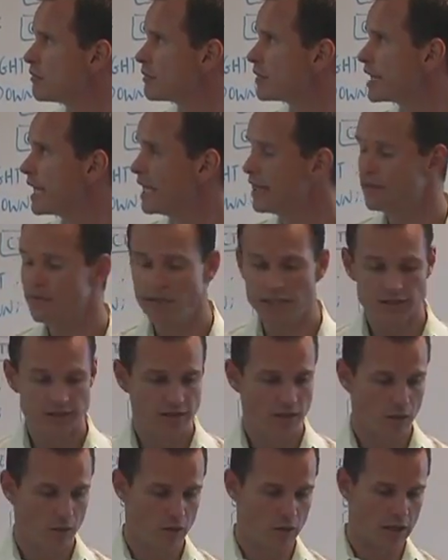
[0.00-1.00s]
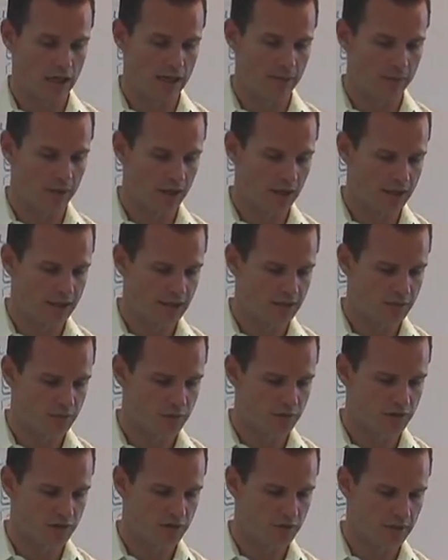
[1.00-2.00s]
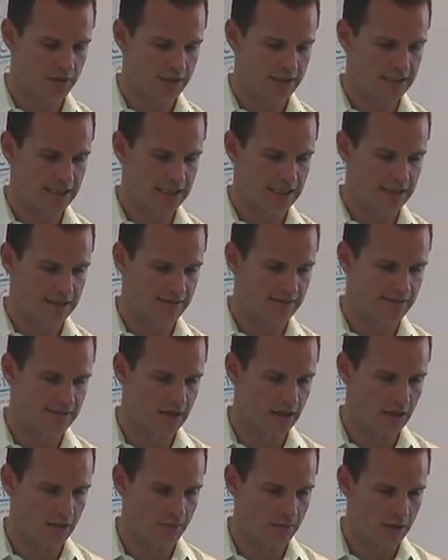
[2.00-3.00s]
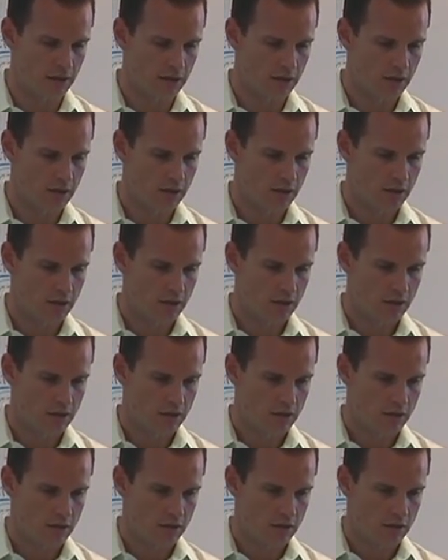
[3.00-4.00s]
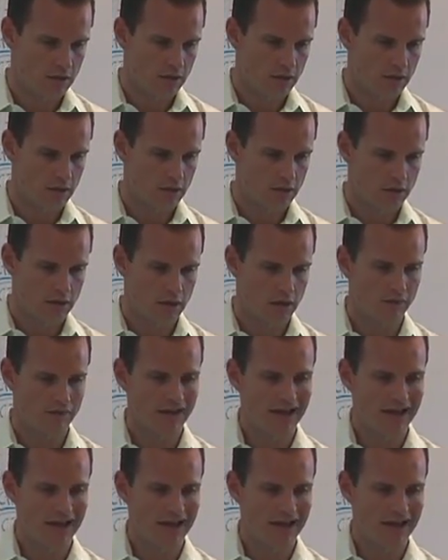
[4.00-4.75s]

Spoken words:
Okay, and then total liabilities, we're just going to take the sum of